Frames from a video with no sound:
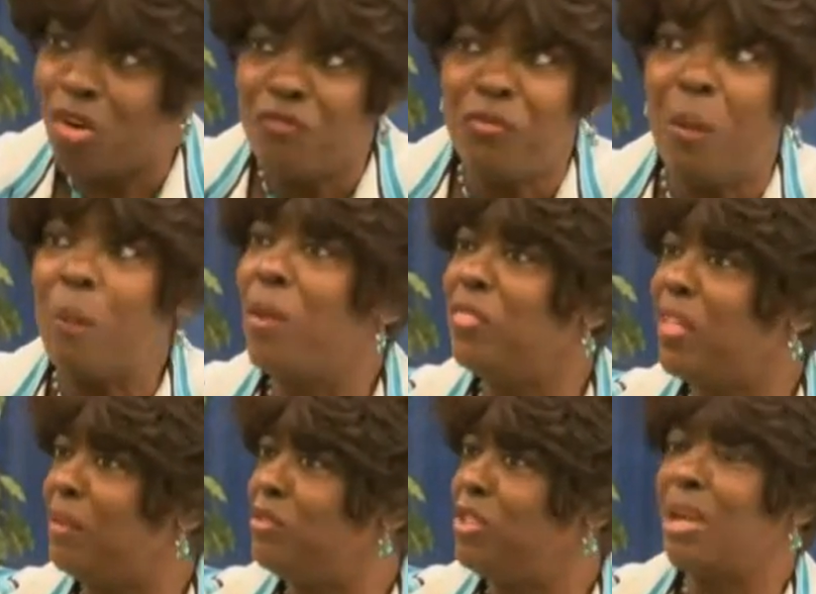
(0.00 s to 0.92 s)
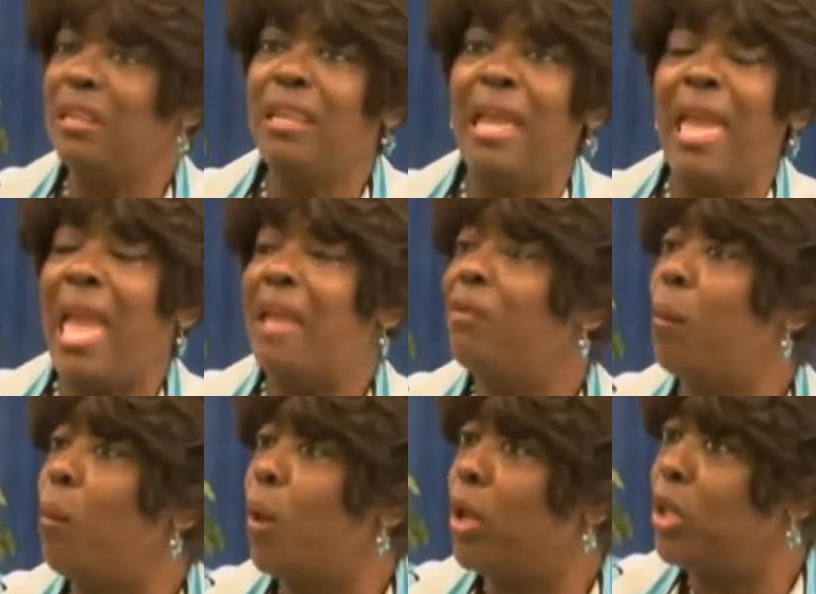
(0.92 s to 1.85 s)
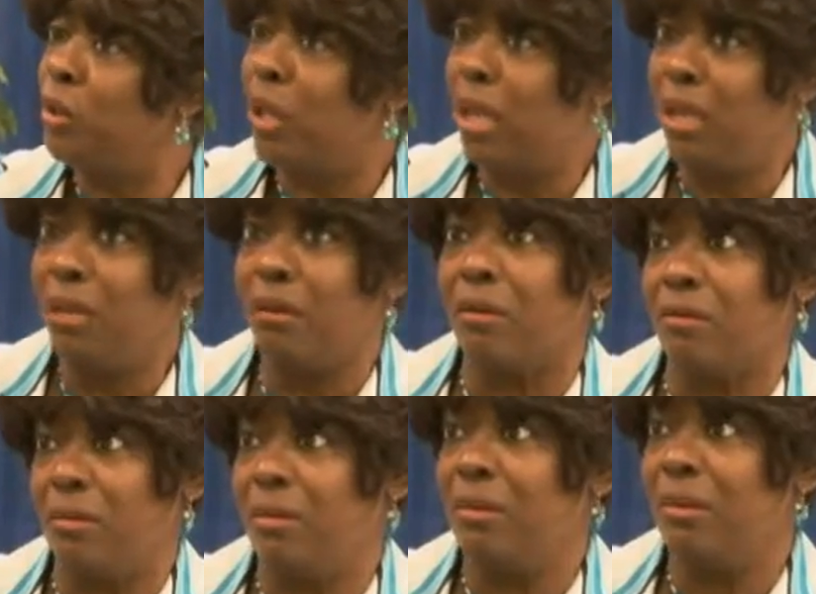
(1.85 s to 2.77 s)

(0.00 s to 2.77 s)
Learn from what they've done and from what you hear,